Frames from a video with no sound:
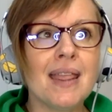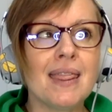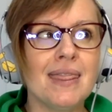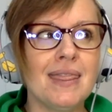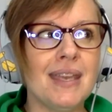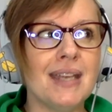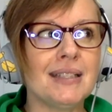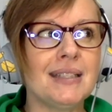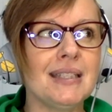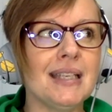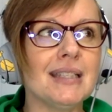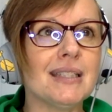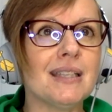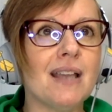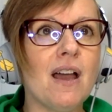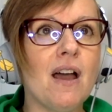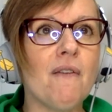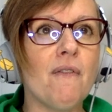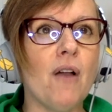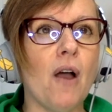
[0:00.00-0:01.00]
This is
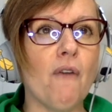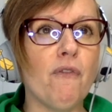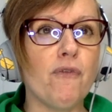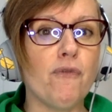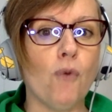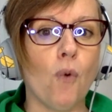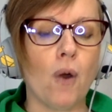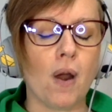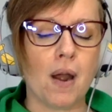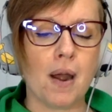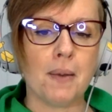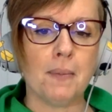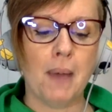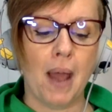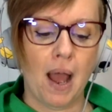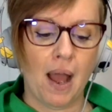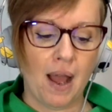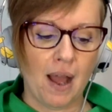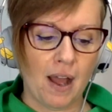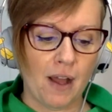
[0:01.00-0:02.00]
a form
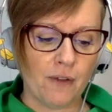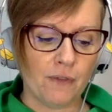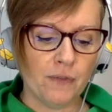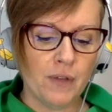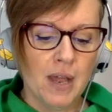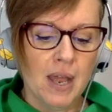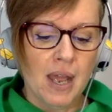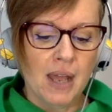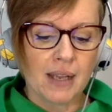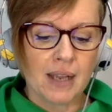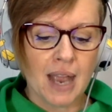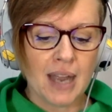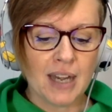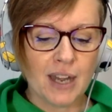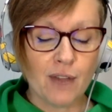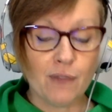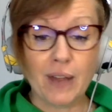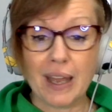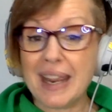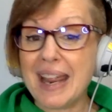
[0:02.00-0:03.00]
of kind
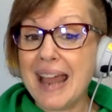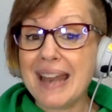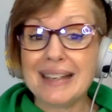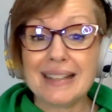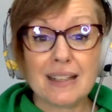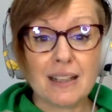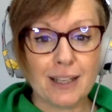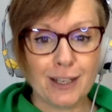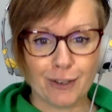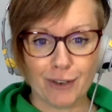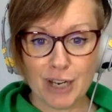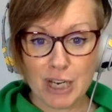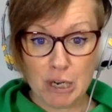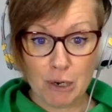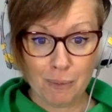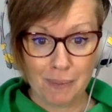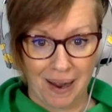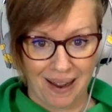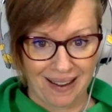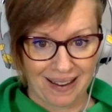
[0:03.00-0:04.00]
of, again, clearing
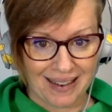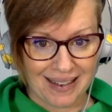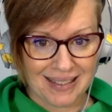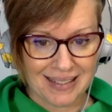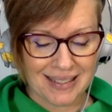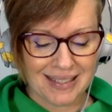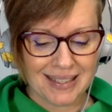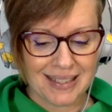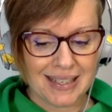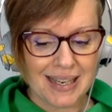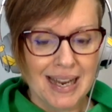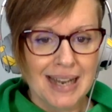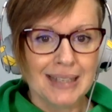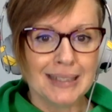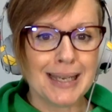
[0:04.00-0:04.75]
your mind,